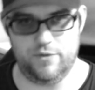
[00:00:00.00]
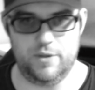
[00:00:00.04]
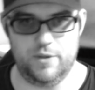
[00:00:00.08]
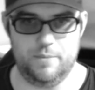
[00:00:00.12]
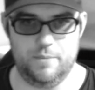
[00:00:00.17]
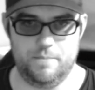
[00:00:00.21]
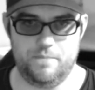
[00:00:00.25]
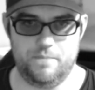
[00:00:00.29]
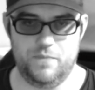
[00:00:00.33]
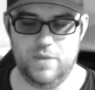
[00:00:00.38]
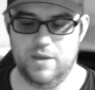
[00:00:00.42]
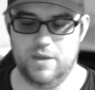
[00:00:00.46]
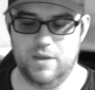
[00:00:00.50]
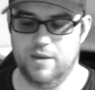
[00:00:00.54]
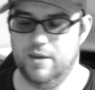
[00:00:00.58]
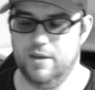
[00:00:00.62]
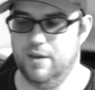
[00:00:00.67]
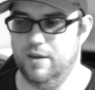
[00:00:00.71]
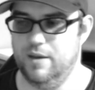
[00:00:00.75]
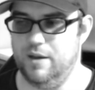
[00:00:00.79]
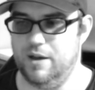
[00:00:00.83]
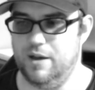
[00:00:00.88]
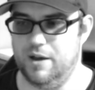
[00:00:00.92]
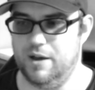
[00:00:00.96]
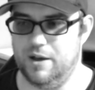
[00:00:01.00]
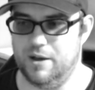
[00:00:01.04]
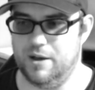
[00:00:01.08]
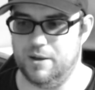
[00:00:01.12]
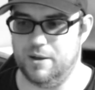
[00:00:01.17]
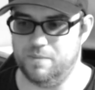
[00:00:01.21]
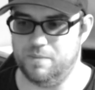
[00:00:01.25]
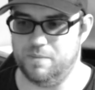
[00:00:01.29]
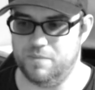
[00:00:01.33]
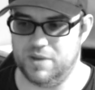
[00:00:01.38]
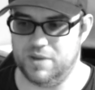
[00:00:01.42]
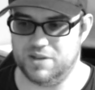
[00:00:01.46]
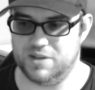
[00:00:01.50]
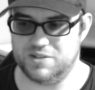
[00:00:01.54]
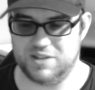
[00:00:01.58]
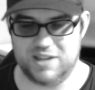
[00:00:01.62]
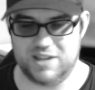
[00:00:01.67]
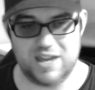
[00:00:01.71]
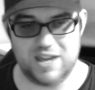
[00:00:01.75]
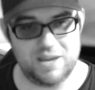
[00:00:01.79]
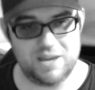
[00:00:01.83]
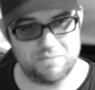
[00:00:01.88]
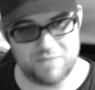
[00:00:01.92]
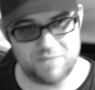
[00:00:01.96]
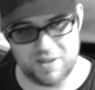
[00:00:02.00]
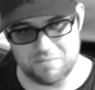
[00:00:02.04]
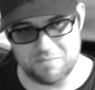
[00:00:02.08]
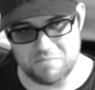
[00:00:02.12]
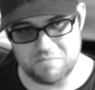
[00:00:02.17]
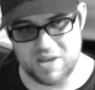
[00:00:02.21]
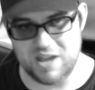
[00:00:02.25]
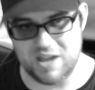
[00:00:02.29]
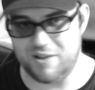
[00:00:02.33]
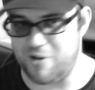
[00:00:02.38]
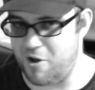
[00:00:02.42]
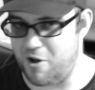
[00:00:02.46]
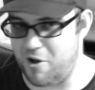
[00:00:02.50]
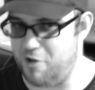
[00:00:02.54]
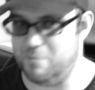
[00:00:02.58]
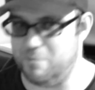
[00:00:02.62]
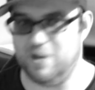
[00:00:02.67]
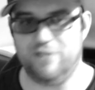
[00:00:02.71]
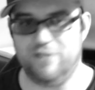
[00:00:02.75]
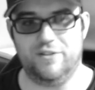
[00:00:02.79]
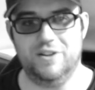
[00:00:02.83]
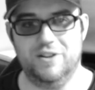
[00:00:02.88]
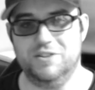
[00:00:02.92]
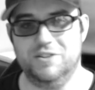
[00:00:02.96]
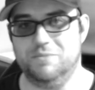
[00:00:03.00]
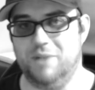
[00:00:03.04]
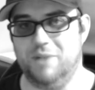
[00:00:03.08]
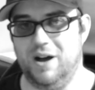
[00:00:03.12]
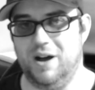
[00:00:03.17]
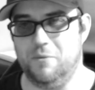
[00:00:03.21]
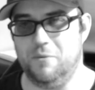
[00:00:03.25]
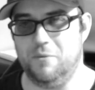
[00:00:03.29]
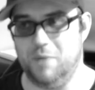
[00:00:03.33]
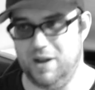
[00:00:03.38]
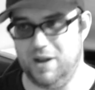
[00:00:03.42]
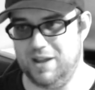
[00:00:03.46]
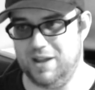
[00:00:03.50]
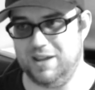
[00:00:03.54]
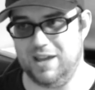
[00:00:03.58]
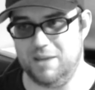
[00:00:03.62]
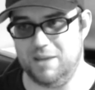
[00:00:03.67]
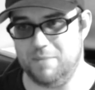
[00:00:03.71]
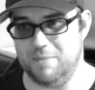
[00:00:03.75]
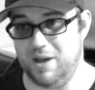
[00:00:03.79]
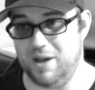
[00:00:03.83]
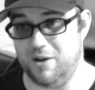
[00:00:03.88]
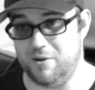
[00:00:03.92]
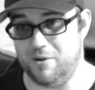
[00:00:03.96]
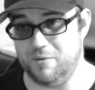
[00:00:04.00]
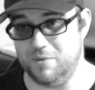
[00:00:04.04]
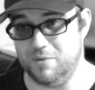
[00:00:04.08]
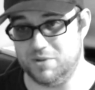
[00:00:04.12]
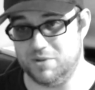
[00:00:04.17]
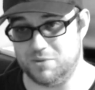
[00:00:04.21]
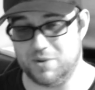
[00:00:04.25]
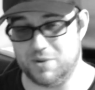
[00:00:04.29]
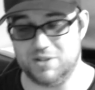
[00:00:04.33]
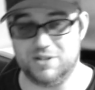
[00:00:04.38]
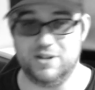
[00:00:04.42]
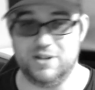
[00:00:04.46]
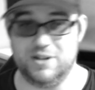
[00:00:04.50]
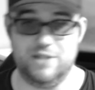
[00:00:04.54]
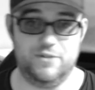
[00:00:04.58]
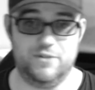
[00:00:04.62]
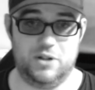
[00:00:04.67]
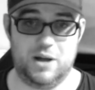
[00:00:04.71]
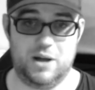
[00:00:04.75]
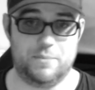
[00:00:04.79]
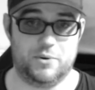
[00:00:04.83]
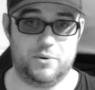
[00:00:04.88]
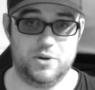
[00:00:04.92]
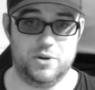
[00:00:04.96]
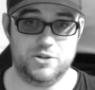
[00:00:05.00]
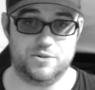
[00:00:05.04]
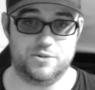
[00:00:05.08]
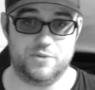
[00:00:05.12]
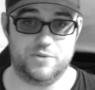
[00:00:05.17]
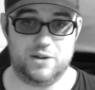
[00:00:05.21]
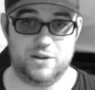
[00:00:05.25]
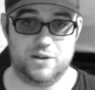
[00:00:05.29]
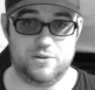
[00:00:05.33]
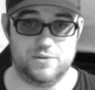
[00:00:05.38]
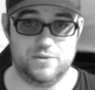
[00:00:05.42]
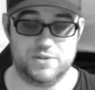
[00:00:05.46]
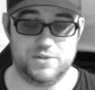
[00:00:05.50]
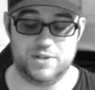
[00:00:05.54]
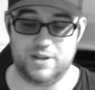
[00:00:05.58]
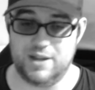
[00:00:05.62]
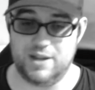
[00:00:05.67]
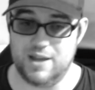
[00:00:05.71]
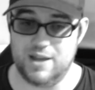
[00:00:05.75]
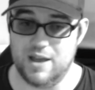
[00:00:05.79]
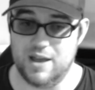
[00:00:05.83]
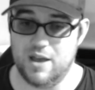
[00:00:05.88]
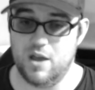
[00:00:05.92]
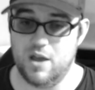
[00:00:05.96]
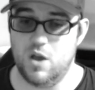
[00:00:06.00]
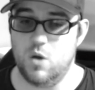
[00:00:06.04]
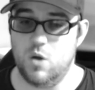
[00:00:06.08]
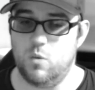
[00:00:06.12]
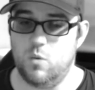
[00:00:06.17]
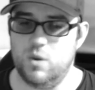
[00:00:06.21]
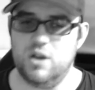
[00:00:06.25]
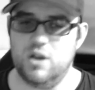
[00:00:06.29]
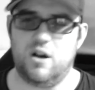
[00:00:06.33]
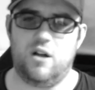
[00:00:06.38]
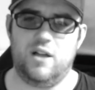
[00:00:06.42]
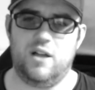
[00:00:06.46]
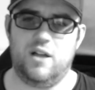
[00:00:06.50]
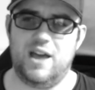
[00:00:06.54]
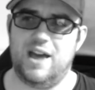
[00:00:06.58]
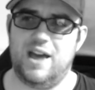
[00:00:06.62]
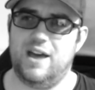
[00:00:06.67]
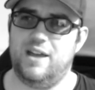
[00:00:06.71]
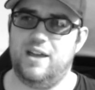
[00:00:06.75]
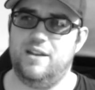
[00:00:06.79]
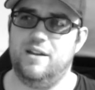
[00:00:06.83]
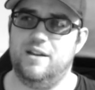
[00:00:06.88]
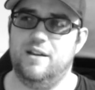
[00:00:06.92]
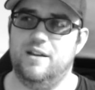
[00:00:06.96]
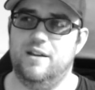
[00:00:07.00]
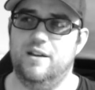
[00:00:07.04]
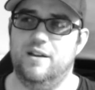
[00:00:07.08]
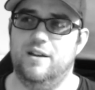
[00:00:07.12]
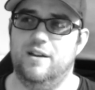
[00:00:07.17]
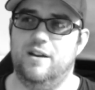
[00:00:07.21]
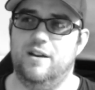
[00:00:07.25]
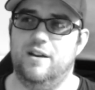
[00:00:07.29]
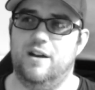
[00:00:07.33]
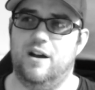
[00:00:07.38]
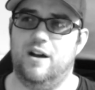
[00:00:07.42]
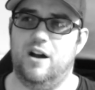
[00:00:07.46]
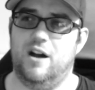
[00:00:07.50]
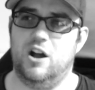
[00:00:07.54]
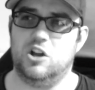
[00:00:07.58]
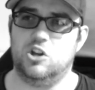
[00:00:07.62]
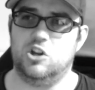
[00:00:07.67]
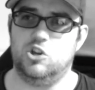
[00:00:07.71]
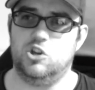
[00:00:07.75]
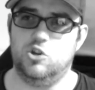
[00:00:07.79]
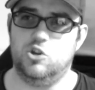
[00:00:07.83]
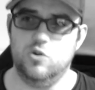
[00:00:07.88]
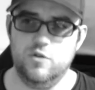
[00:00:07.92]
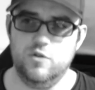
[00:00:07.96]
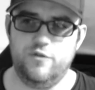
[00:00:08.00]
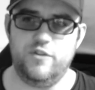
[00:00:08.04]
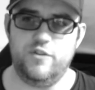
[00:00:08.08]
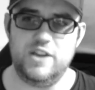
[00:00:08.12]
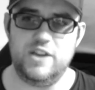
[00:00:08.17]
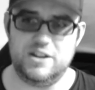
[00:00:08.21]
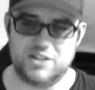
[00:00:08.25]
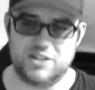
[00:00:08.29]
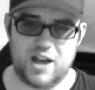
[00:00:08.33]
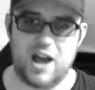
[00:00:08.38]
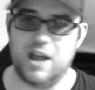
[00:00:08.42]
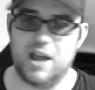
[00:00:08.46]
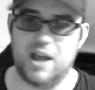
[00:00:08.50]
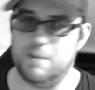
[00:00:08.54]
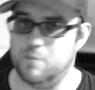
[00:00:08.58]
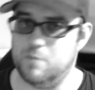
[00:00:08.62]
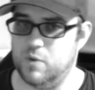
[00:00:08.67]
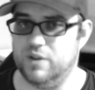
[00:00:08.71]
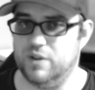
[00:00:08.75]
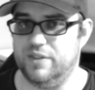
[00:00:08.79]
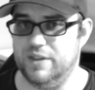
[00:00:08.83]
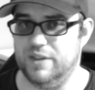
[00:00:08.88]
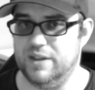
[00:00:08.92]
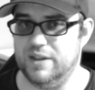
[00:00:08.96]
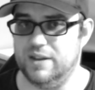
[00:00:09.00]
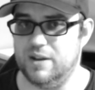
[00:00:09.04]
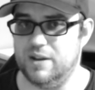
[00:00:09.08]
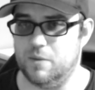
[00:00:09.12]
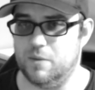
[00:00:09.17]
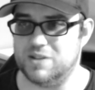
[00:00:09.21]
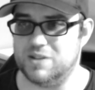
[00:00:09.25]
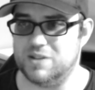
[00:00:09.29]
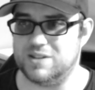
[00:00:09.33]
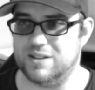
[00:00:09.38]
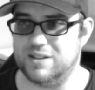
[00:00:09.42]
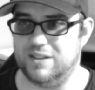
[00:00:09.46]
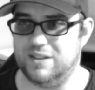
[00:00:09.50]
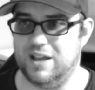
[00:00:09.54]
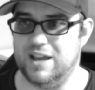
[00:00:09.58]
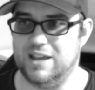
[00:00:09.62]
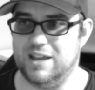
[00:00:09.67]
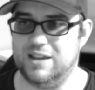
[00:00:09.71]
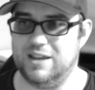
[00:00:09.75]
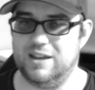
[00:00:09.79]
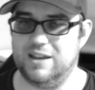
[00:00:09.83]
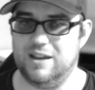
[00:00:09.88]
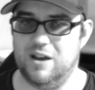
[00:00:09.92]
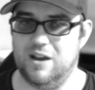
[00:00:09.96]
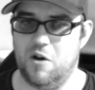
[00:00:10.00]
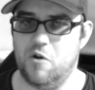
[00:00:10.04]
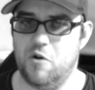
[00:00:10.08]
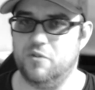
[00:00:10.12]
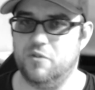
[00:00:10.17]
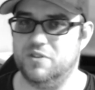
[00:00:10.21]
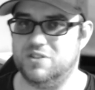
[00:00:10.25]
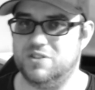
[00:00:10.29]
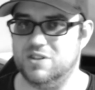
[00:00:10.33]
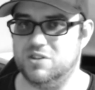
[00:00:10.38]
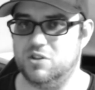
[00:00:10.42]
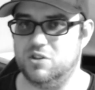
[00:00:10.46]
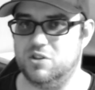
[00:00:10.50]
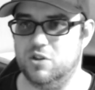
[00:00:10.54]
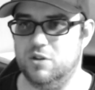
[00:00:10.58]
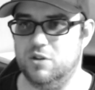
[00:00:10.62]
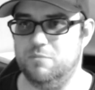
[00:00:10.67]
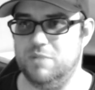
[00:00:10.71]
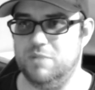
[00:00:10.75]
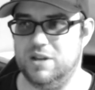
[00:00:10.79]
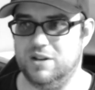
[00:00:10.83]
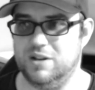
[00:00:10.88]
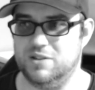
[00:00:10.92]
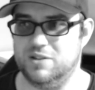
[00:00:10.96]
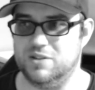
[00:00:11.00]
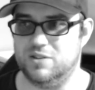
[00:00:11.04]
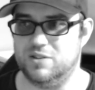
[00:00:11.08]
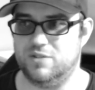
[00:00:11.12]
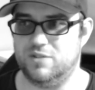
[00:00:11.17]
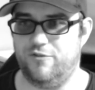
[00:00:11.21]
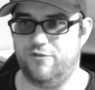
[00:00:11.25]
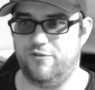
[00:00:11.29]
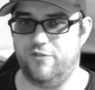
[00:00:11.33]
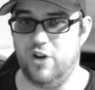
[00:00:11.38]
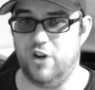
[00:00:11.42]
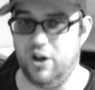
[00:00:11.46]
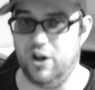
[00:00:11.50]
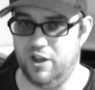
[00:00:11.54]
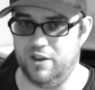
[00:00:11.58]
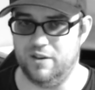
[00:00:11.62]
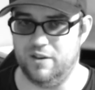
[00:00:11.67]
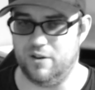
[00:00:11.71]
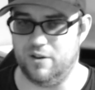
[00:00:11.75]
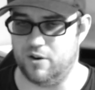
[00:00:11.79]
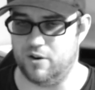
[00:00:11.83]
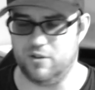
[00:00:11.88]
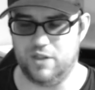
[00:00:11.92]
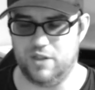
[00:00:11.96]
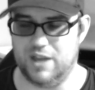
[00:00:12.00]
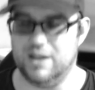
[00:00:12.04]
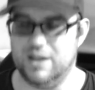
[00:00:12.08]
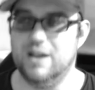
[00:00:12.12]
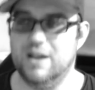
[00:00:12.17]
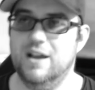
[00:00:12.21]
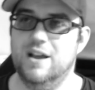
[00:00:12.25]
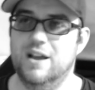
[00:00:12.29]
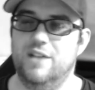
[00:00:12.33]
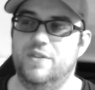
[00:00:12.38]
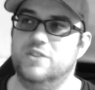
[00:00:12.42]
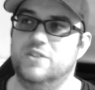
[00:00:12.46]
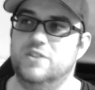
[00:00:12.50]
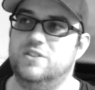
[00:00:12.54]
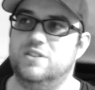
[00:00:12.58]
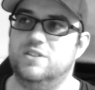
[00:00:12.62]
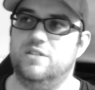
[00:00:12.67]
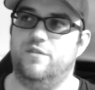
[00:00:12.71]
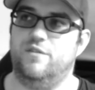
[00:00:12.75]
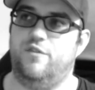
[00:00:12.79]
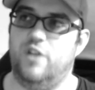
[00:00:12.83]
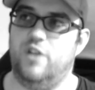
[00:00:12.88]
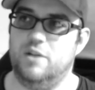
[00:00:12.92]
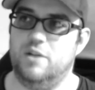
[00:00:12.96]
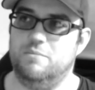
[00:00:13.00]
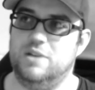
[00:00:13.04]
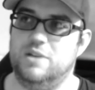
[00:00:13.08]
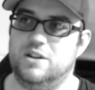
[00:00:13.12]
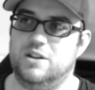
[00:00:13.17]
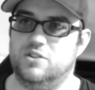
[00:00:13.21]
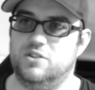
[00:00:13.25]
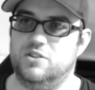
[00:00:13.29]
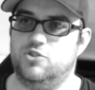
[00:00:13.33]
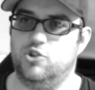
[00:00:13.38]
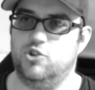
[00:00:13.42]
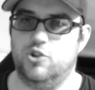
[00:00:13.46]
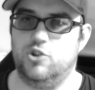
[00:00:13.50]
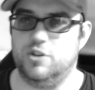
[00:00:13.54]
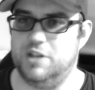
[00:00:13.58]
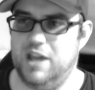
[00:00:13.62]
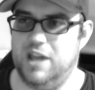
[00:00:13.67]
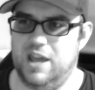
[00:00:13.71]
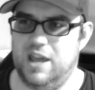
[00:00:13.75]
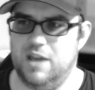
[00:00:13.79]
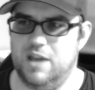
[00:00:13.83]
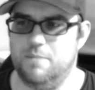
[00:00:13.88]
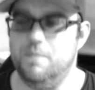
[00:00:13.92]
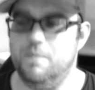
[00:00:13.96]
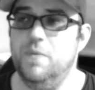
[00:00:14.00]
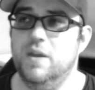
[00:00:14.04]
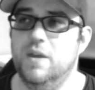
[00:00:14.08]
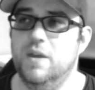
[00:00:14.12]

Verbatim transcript: them. Um, because a game that me and all my friends bought when it came out was Resident Evil Operation Raccoon City. We all had a goofy time with it. It wasn't like, oh, this is good because it's fun, or like, this isn't fun because it's a good game.